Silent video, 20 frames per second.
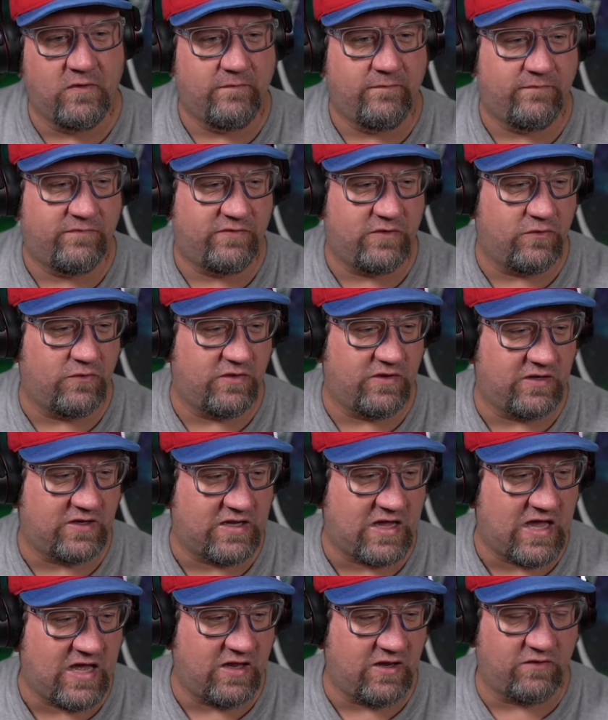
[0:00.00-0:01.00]
So they
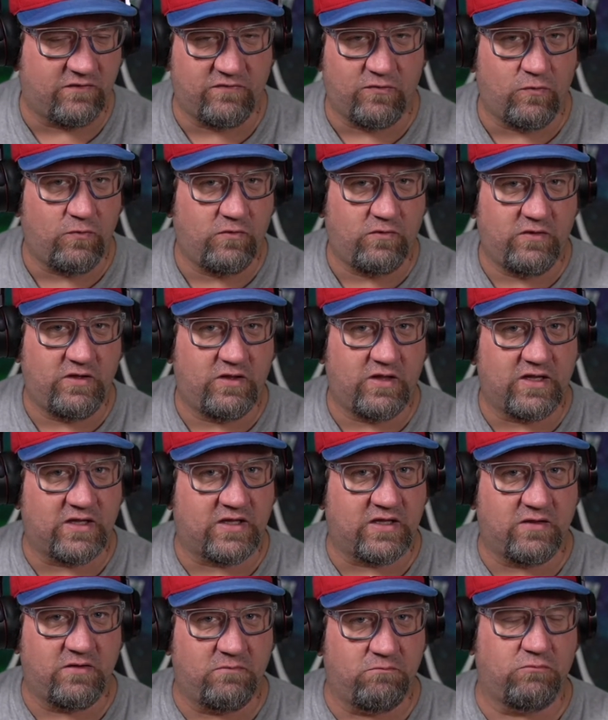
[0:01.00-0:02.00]
kind of totally like
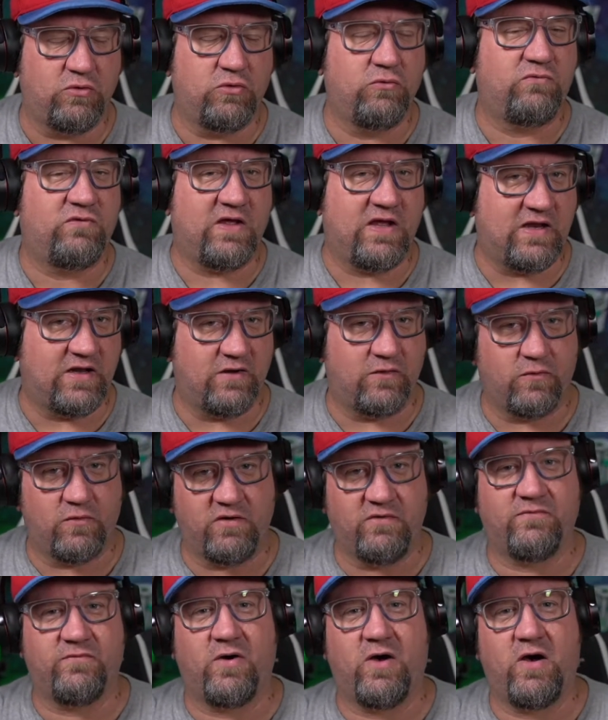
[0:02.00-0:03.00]
mutated or
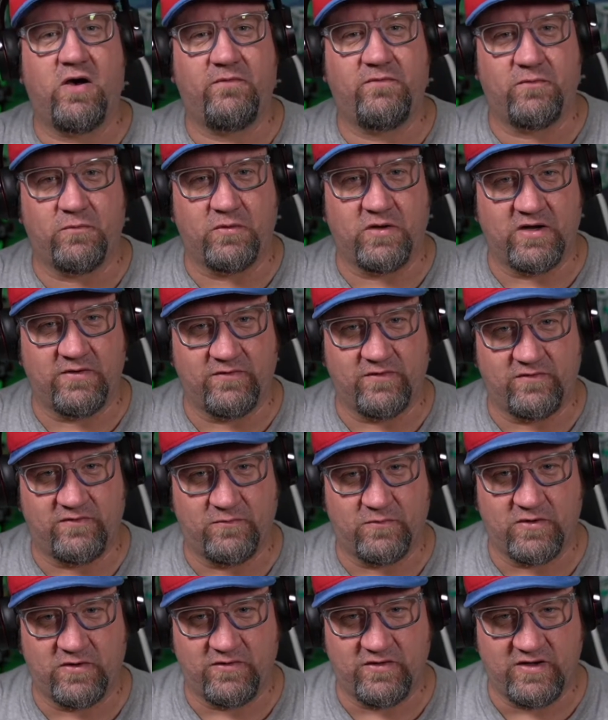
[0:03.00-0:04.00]
evolved or whatever to
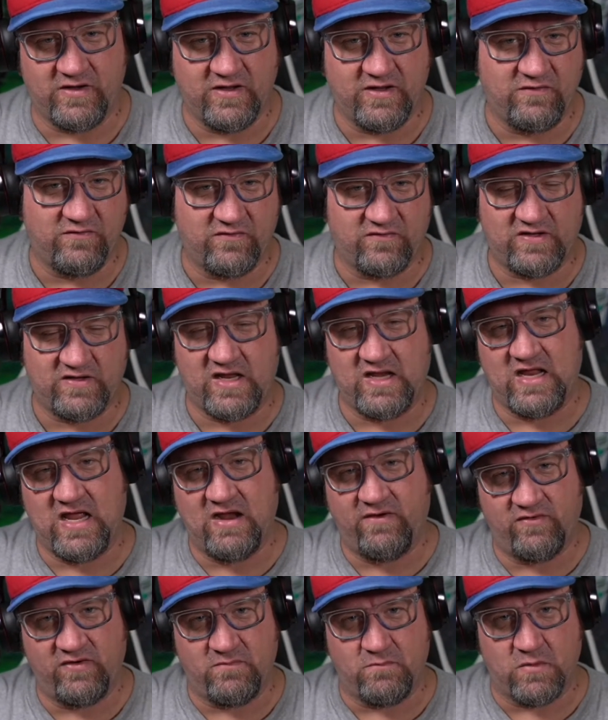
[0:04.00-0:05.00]
where they didn't just hate
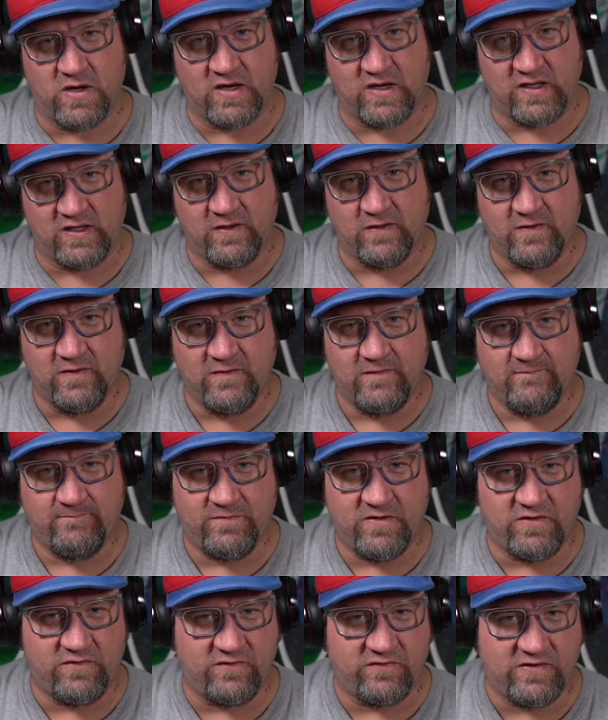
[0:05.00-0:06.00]
everybody,
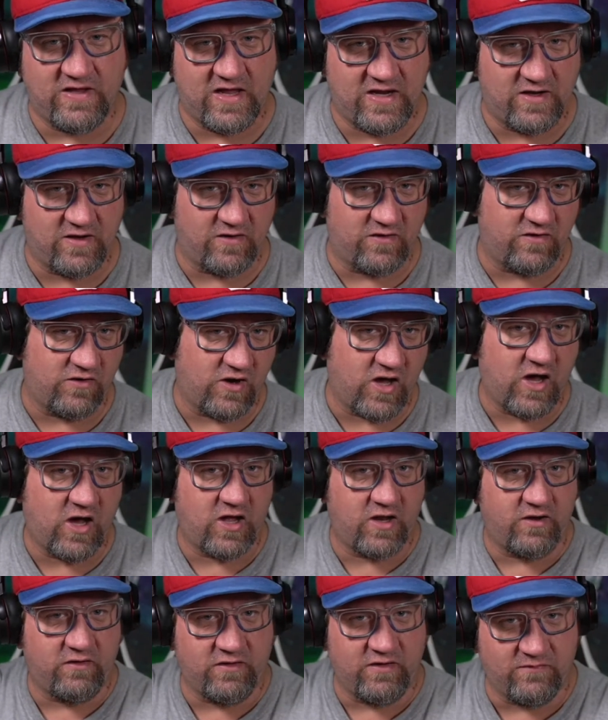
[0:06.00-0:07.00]
they just hated
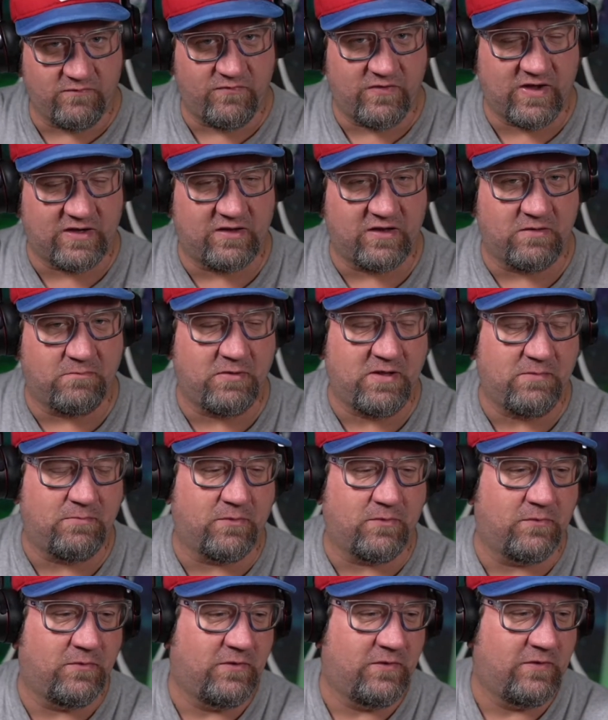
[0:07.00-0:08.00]
non-infected people.